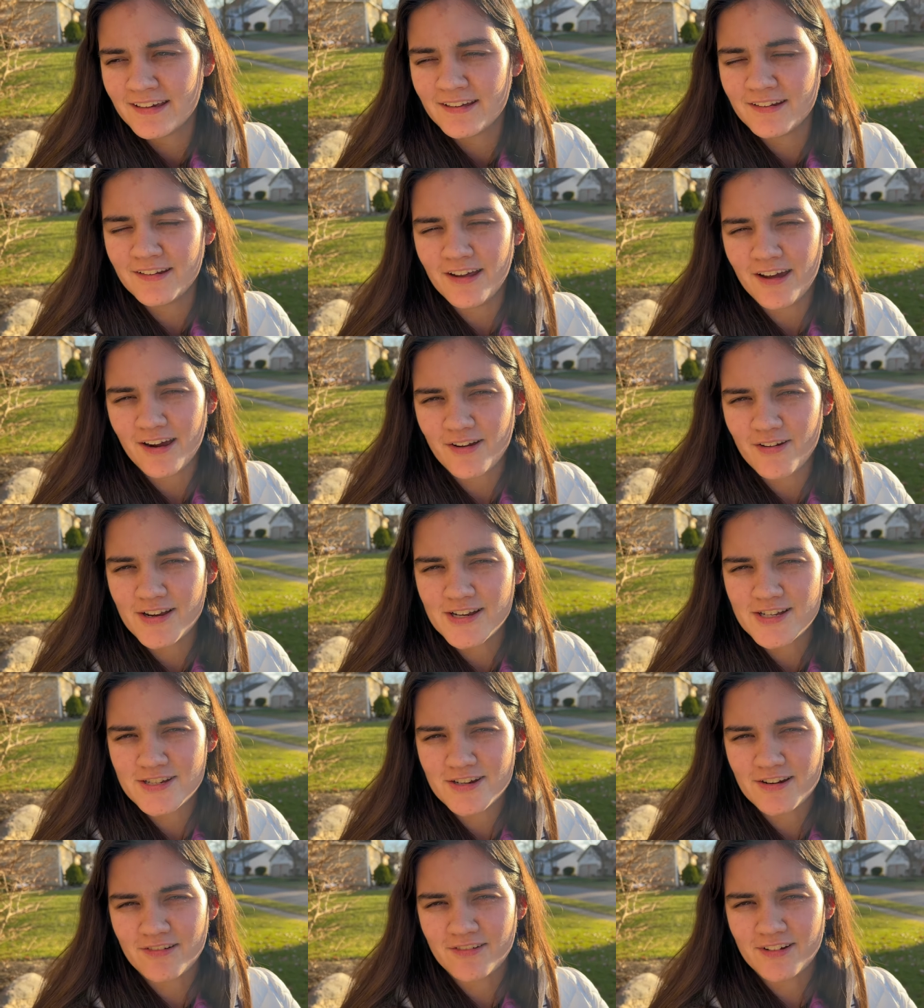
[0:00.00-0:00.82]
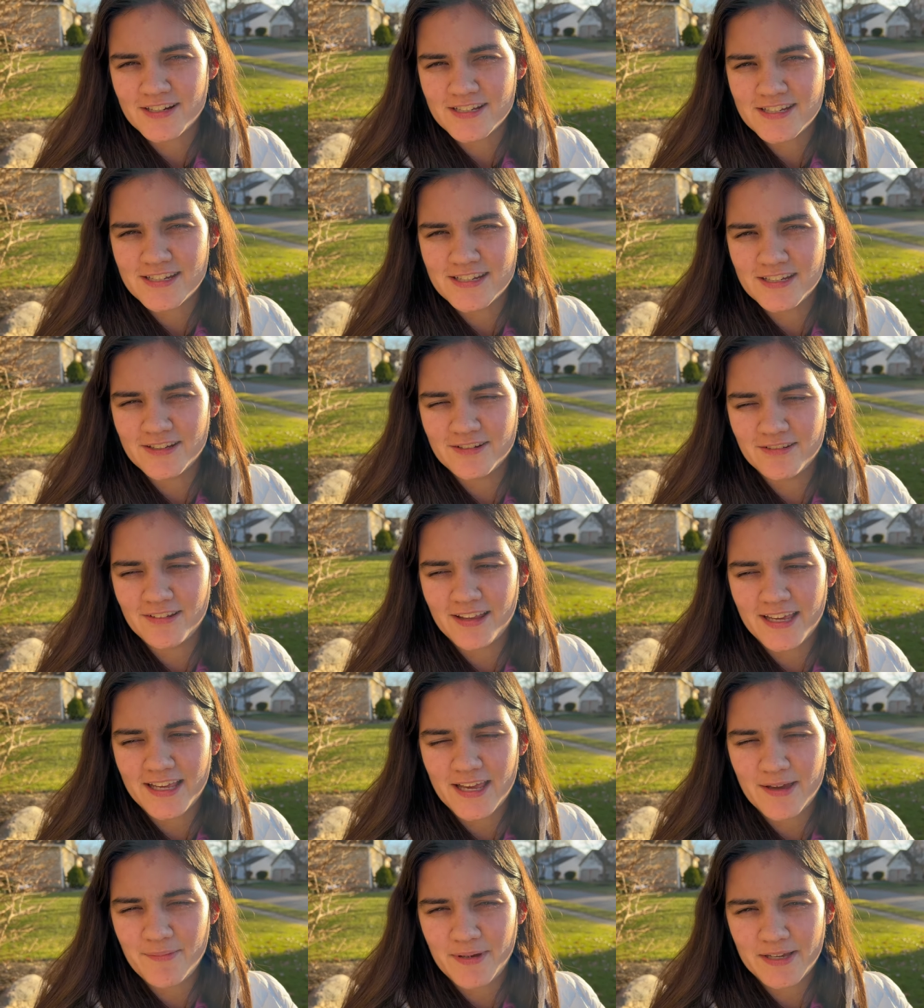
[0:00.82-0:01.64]
Not quite sure what to do.
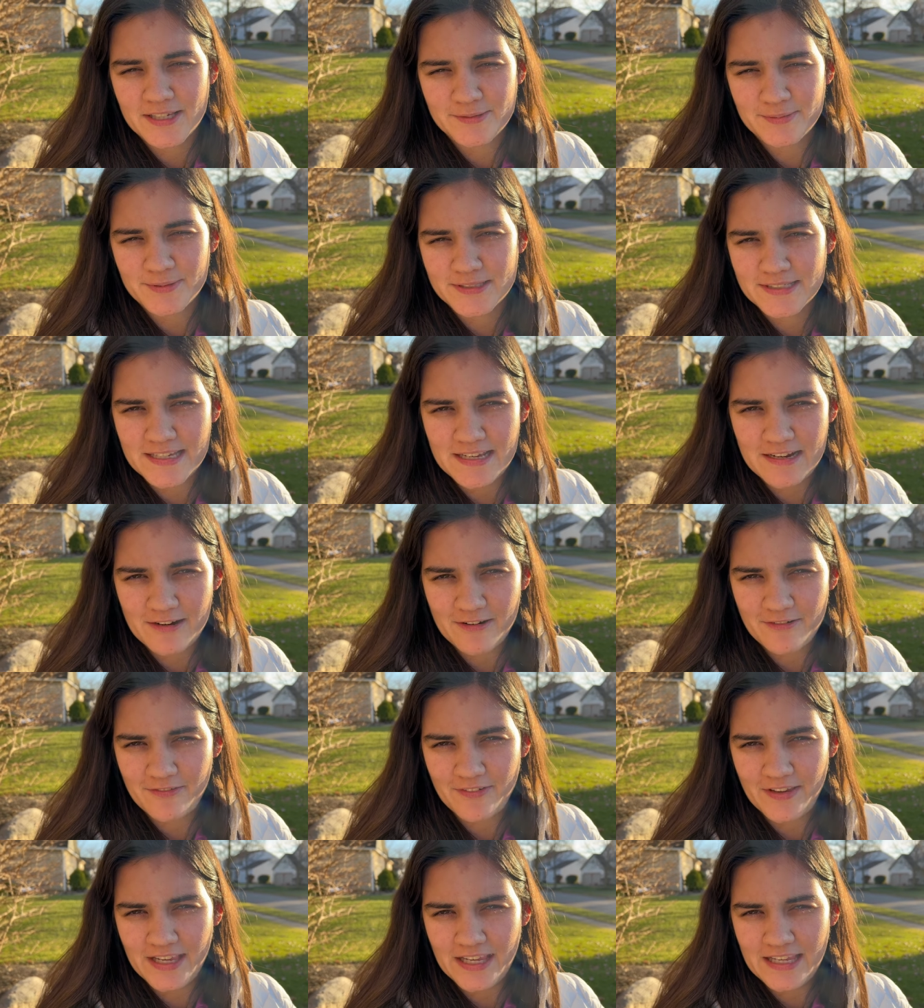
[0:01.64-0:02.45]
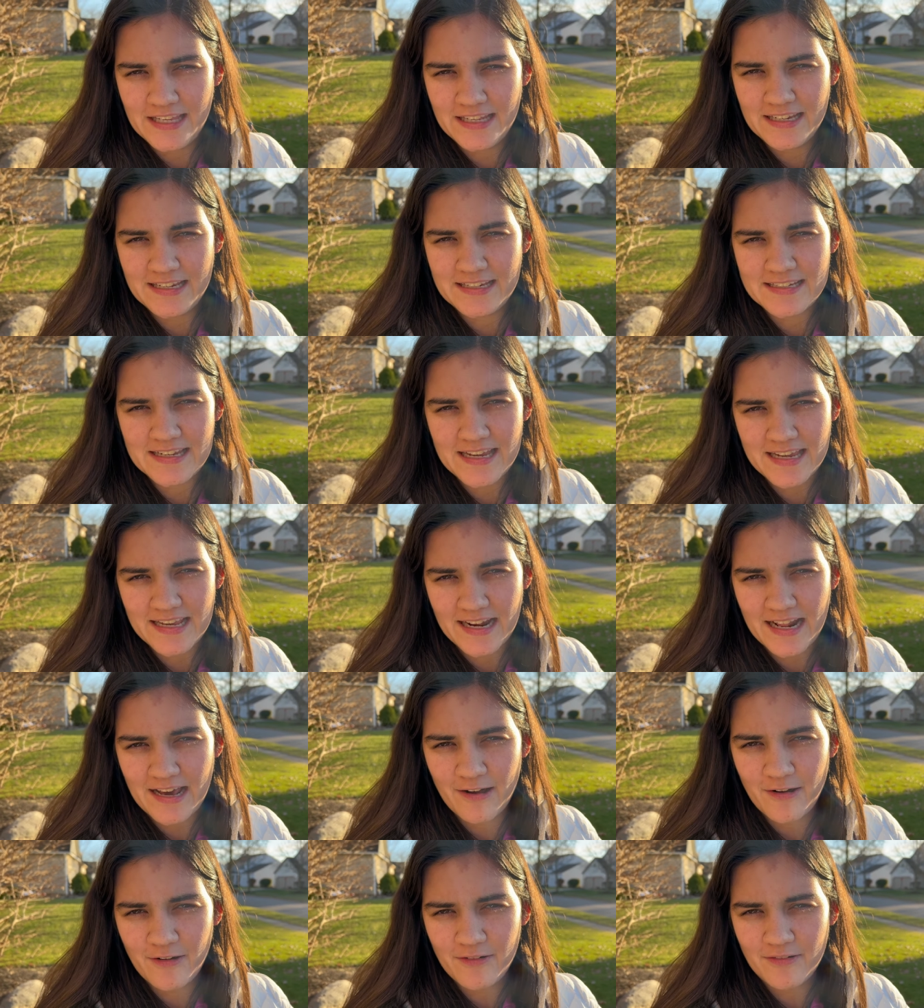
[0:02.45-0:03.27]
Like, am I supposed to intervene and take it
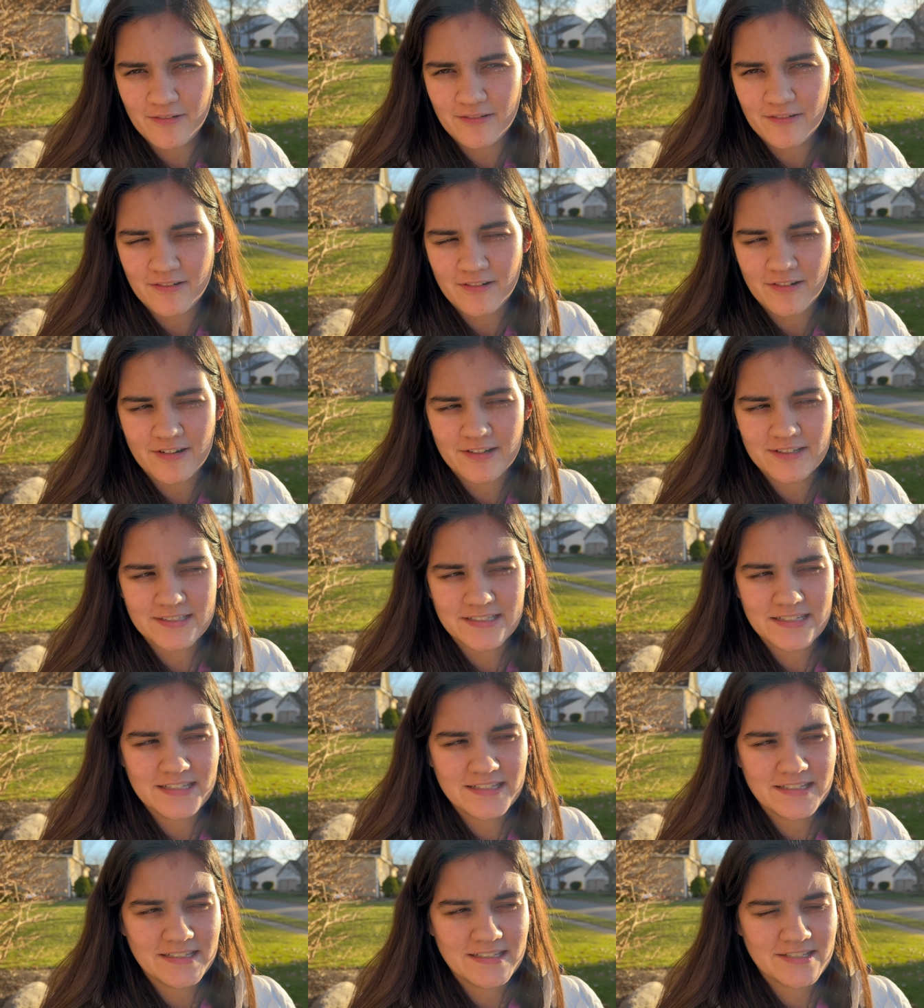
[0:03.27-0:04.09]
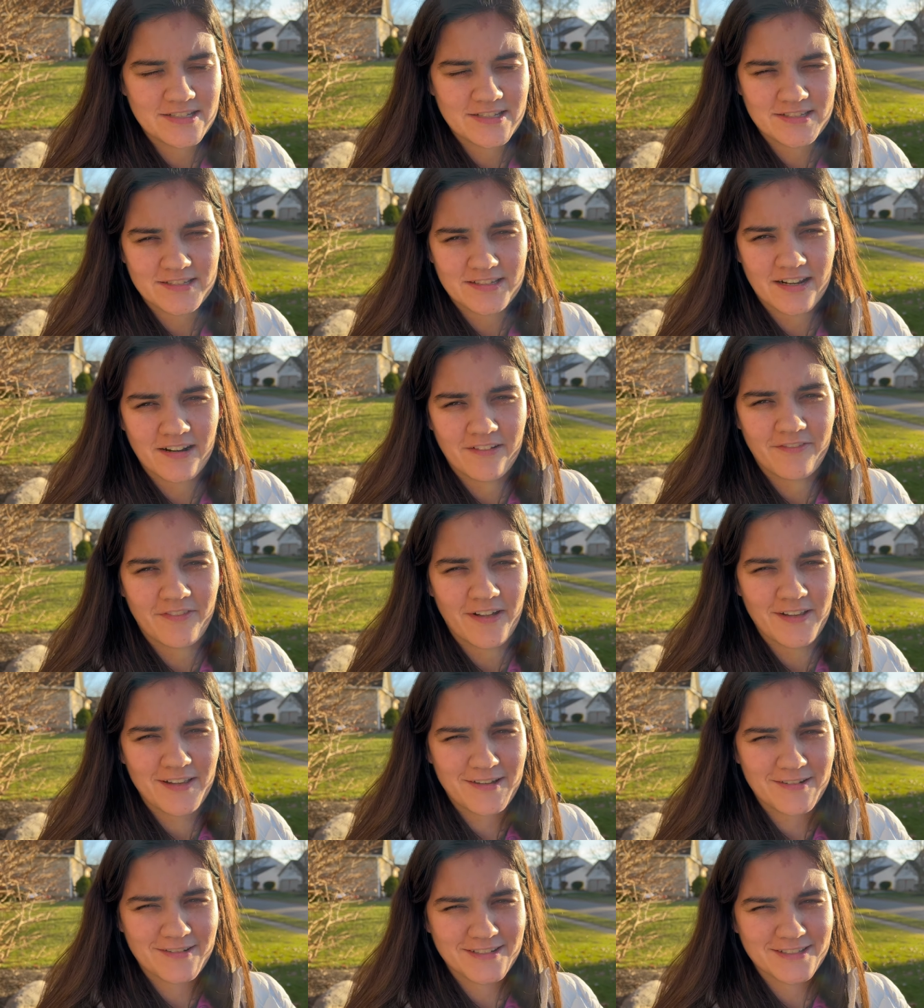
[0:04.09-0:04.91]
out? Or is he it just gonna
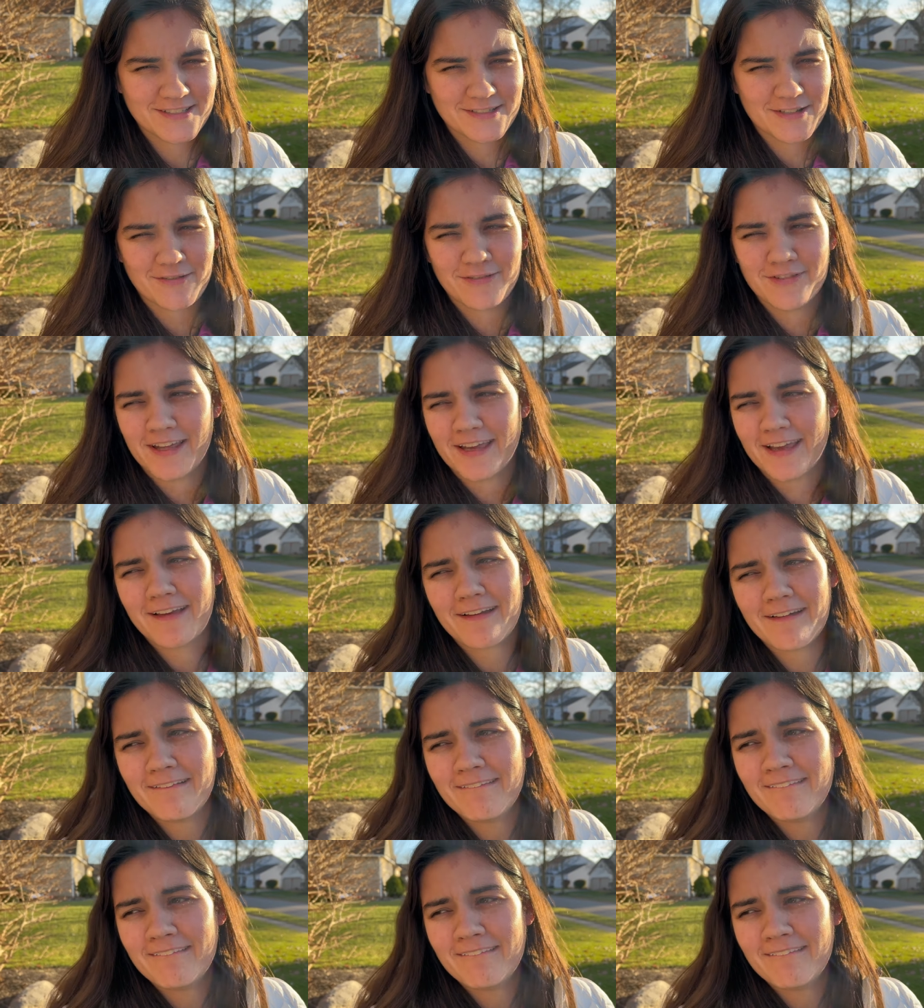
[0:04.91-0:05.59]
fall out on his own? Like,